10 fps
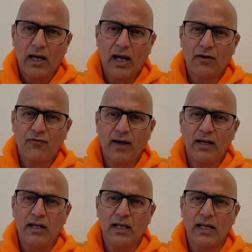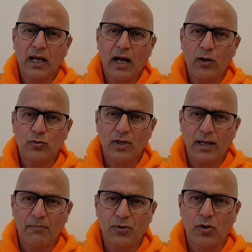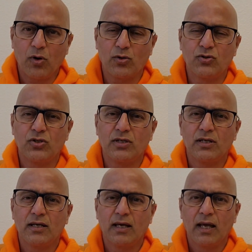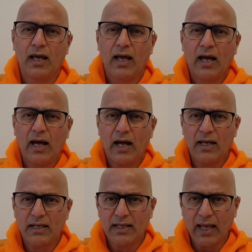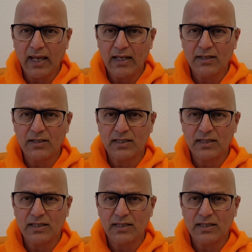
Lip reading: And finally, how to approach and gain this